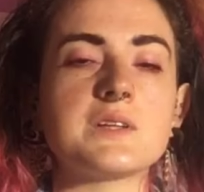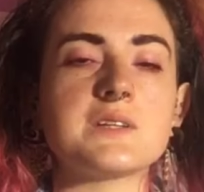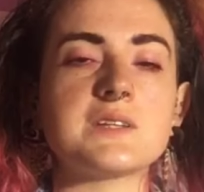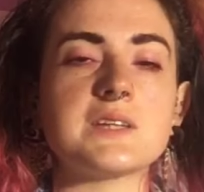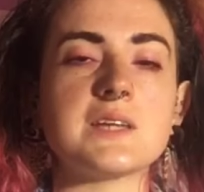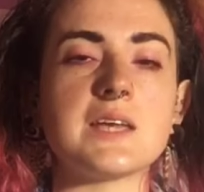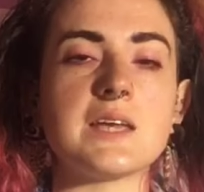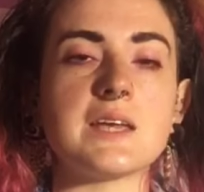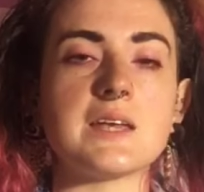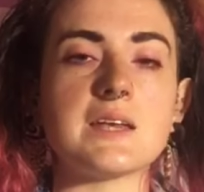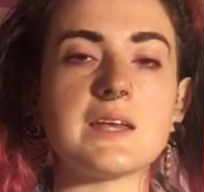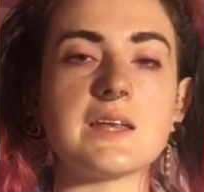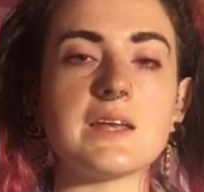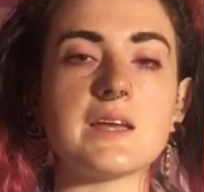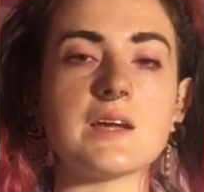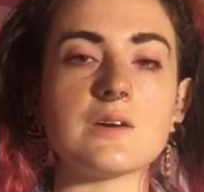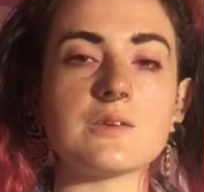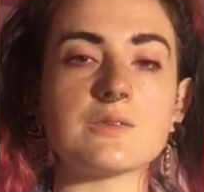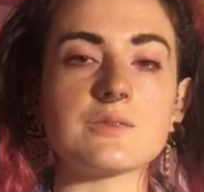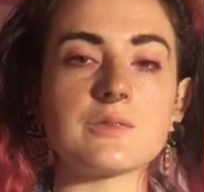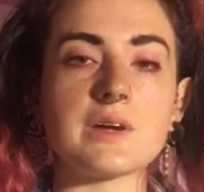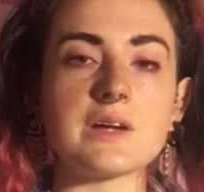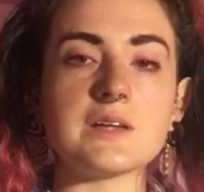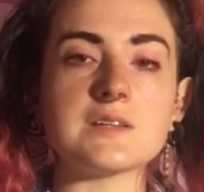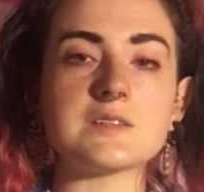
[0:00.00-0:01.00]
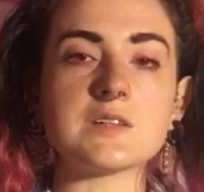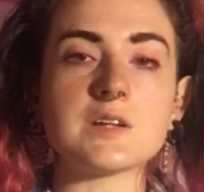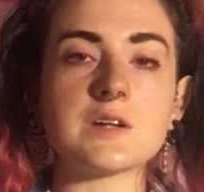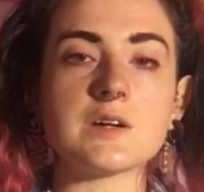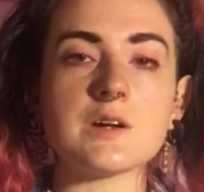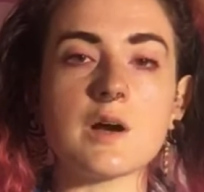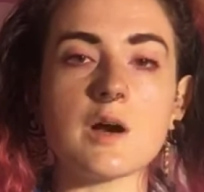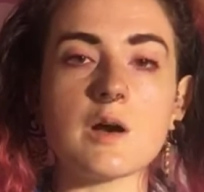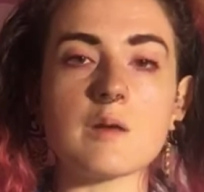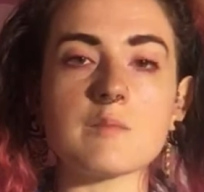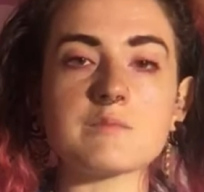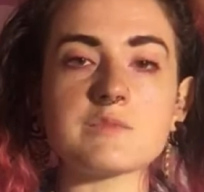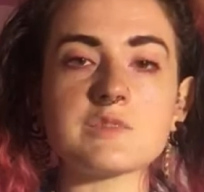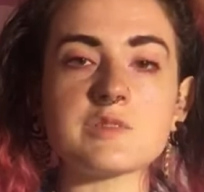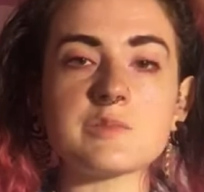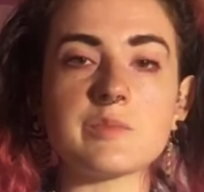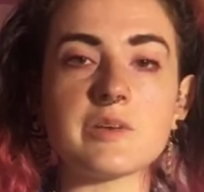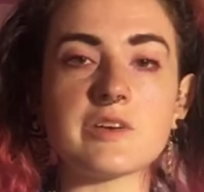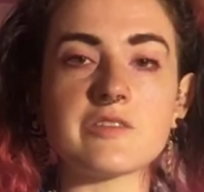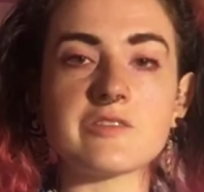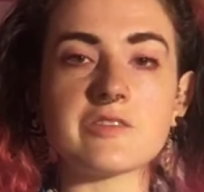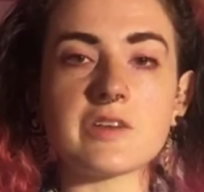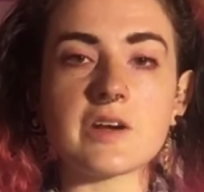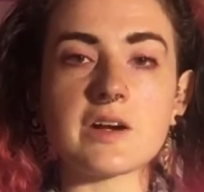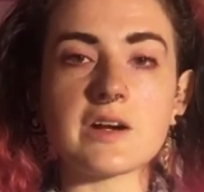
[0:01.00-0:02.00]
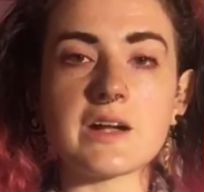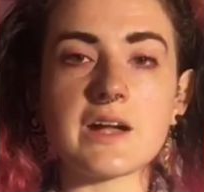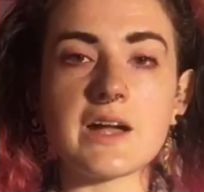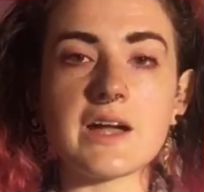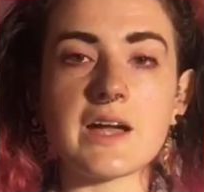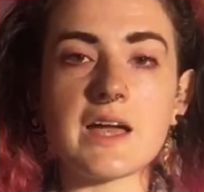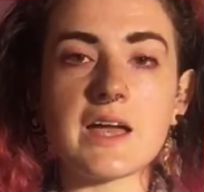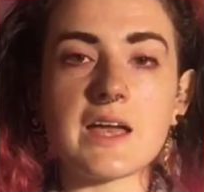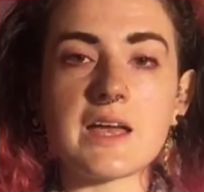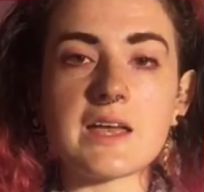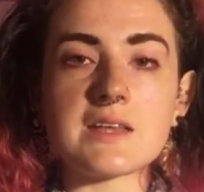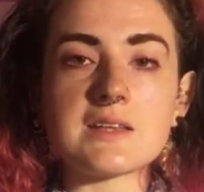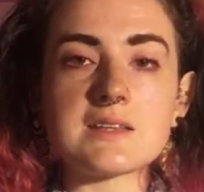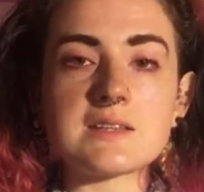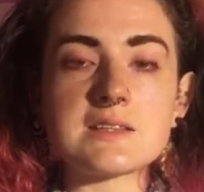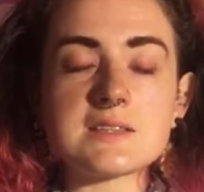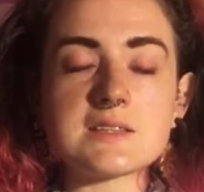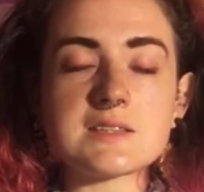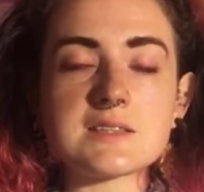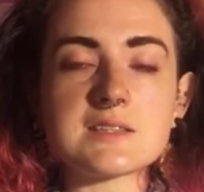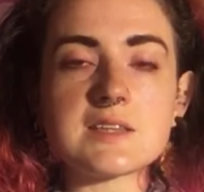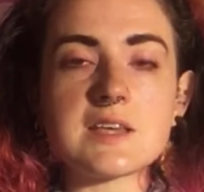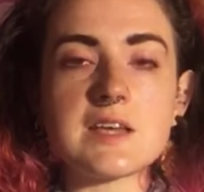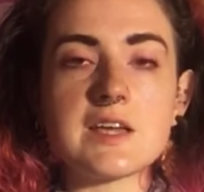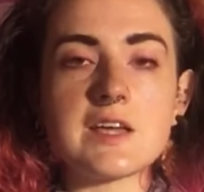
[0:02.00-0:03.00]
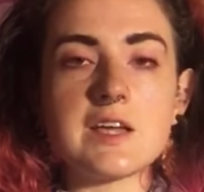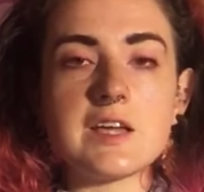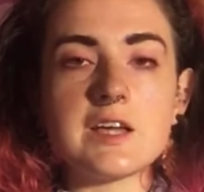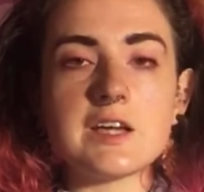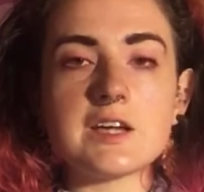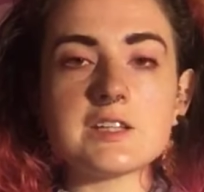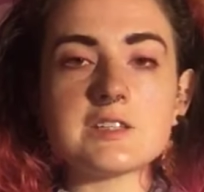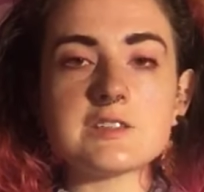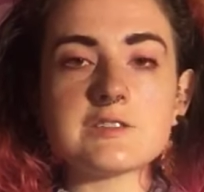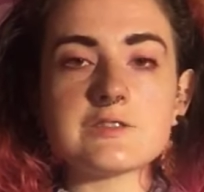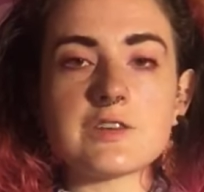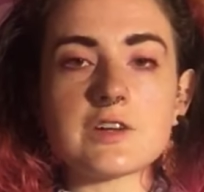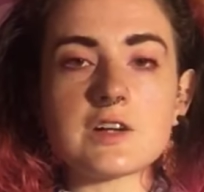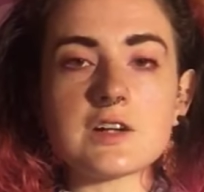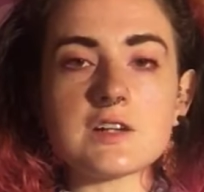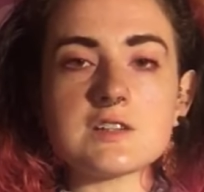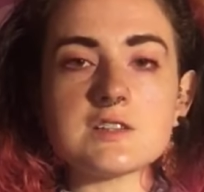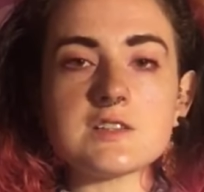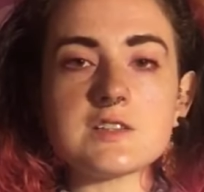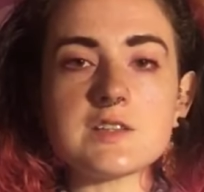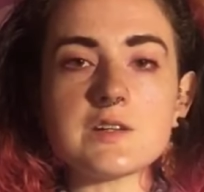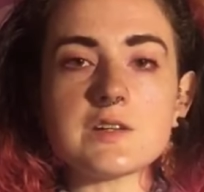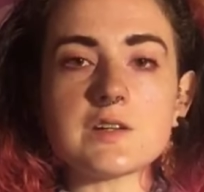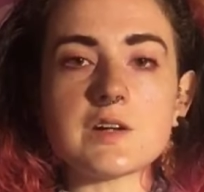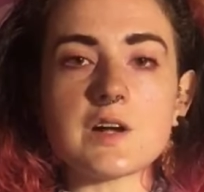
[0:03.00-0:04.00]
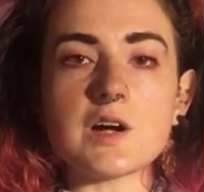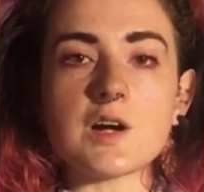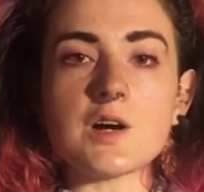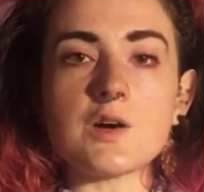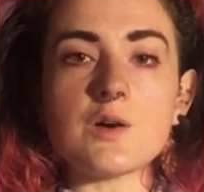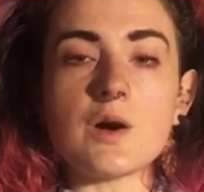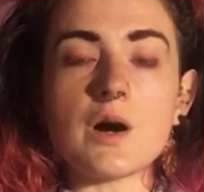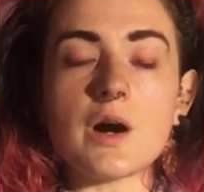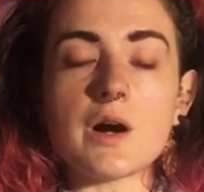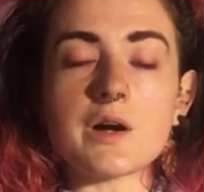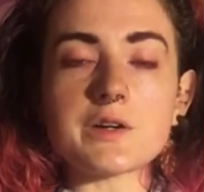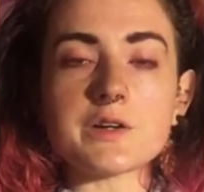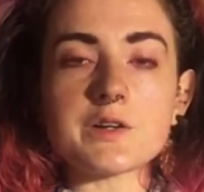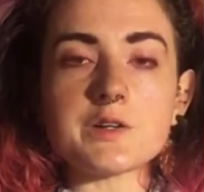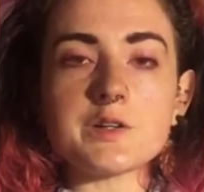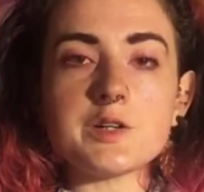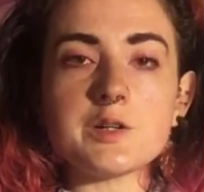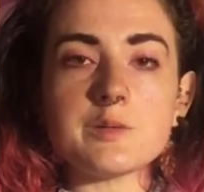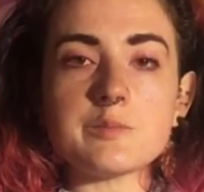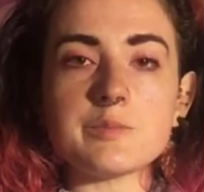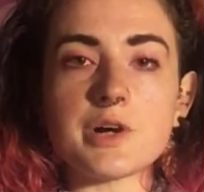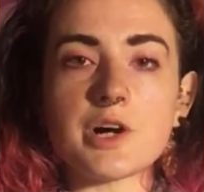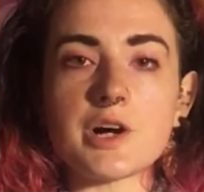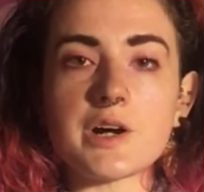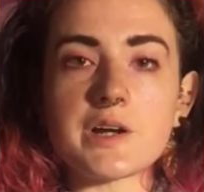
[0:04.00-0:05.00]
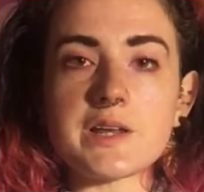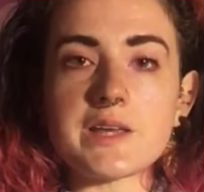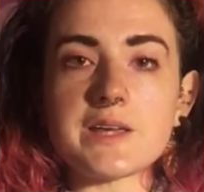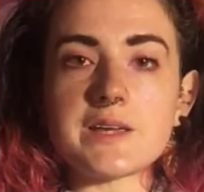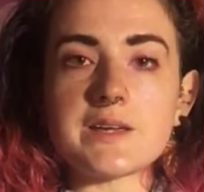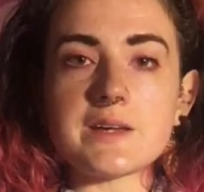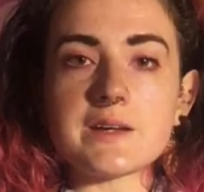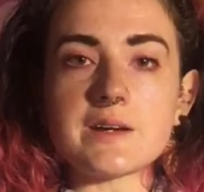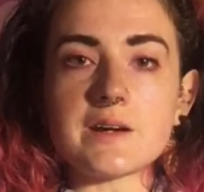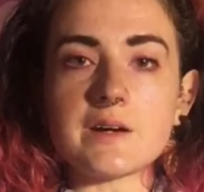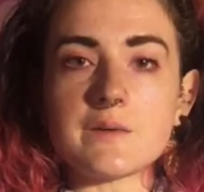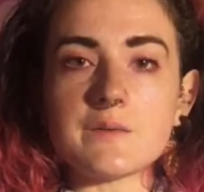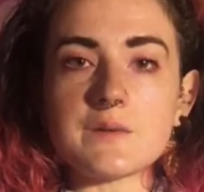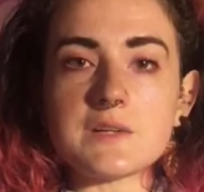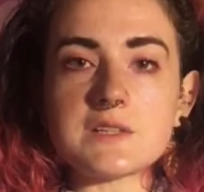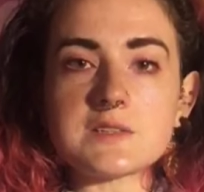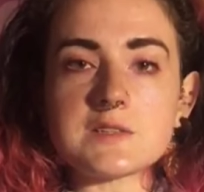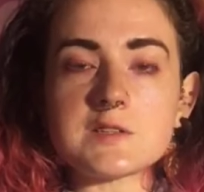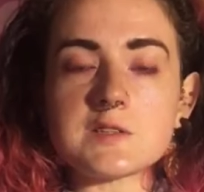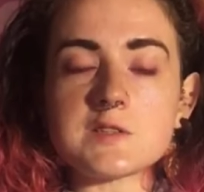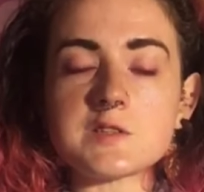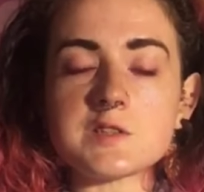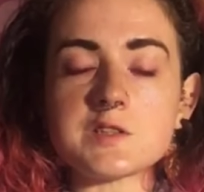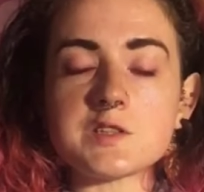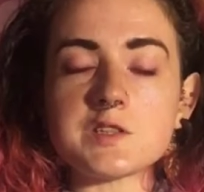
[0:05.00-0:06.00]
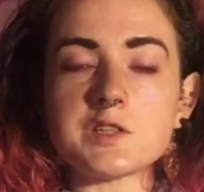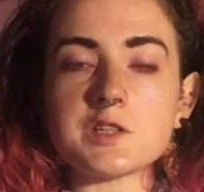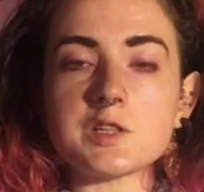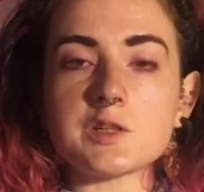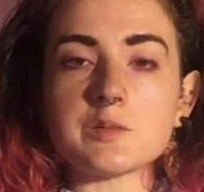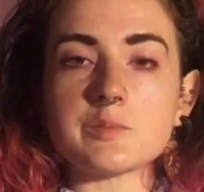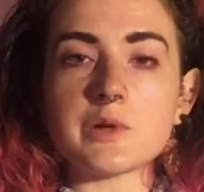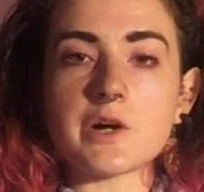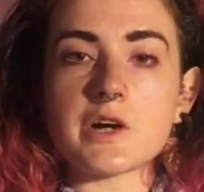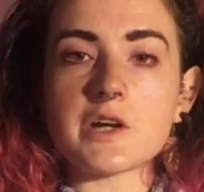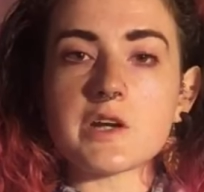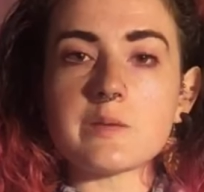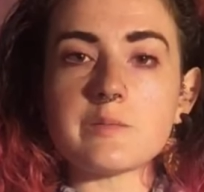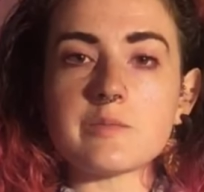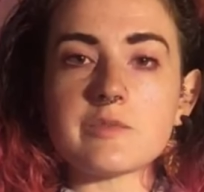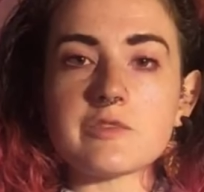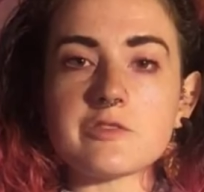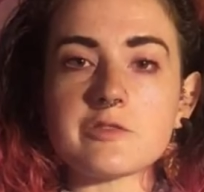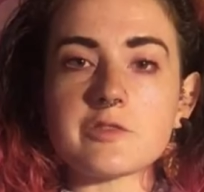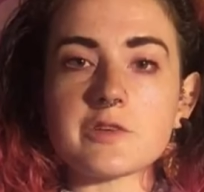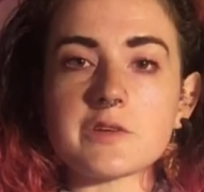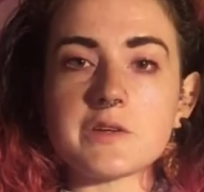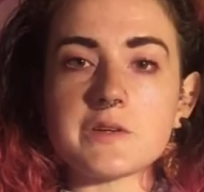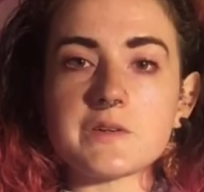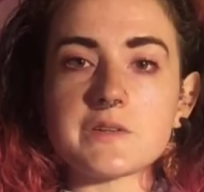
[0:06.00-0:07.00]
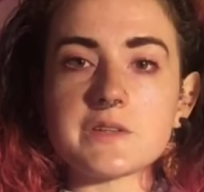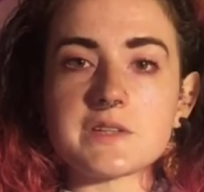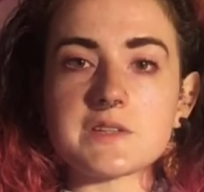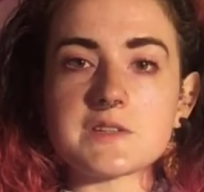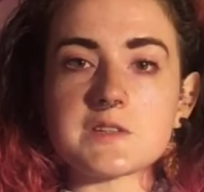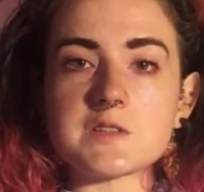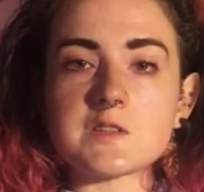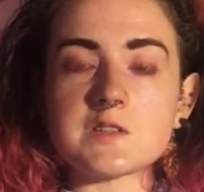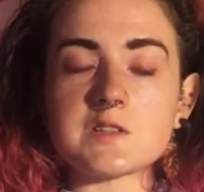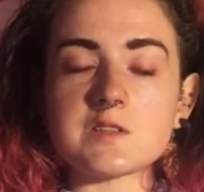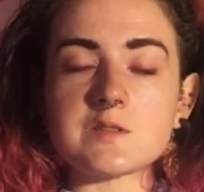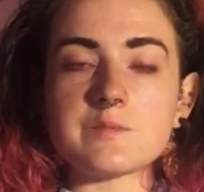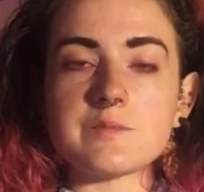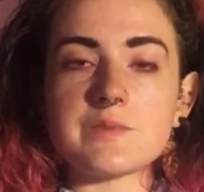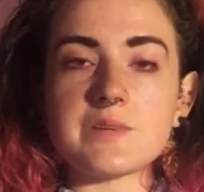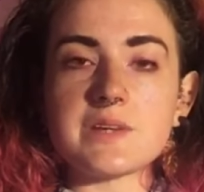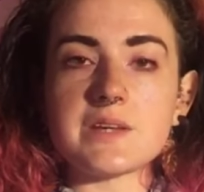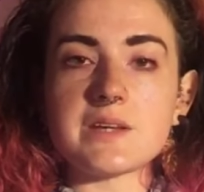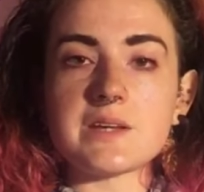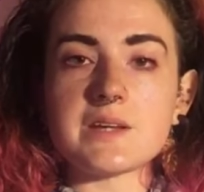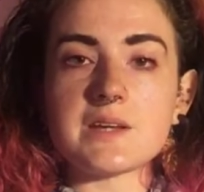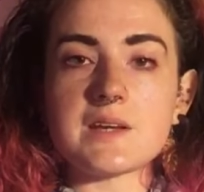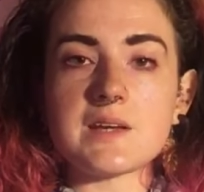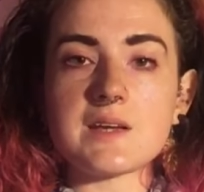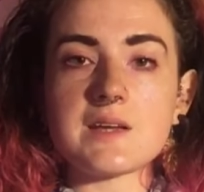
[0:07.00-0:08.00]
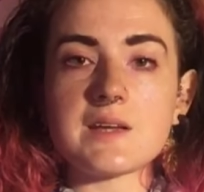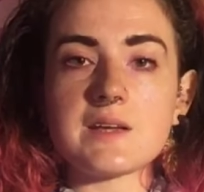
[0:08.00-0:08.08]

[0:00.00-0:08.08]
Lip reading: to inhale, raise our arms above our heads. As far as they'll go, honor your body. Always listen to your body before you listen to me.